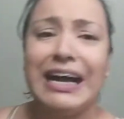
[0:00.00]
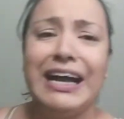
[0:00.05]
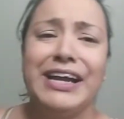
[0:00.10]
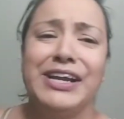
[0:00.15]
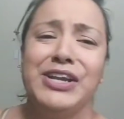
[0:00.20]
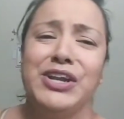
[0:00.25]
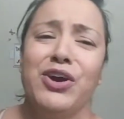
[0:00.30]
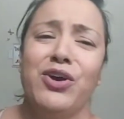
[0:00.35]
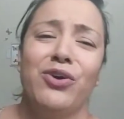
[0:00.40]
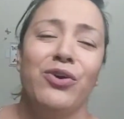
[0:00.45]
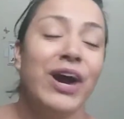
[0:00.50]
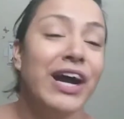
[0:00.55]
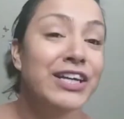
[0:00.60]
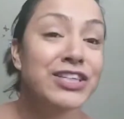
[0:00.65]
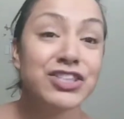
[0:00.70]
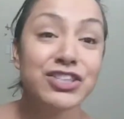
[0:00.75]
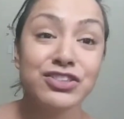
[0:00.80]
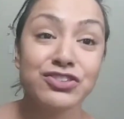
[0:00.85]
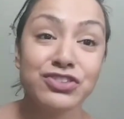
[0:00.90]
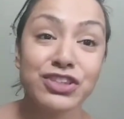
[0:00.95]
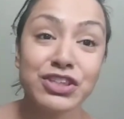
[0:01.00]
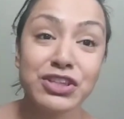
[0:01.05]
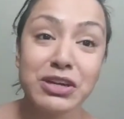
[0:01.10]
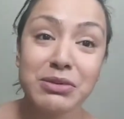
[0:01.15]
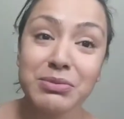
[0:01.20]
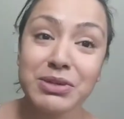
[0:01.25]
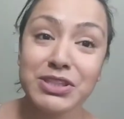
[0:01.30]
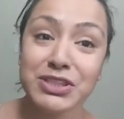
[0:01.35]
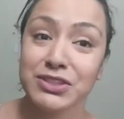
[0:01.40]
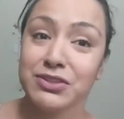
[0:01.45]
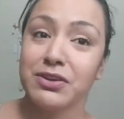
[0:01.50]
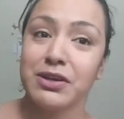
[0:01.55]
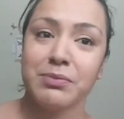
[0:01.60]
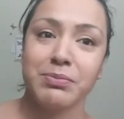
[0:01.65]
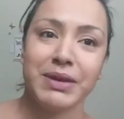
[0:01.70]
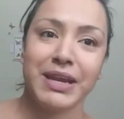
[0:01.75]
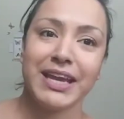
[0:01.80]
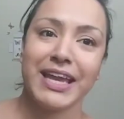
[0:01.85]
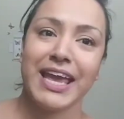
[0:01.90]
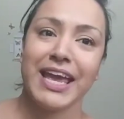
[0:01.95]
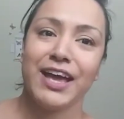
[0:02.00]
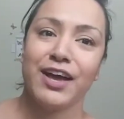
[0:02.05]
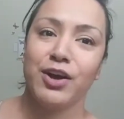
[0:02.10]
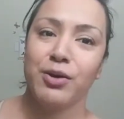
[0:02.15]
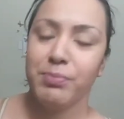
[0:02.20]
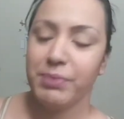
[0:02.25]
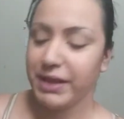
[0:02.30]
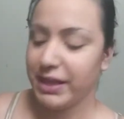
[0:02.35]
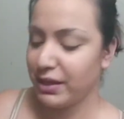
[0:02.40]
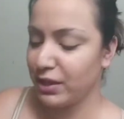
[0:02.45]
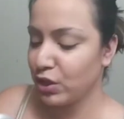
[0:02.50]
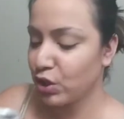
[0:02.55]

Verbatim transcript: know I shouldn't drink no more soda, but I can't help it.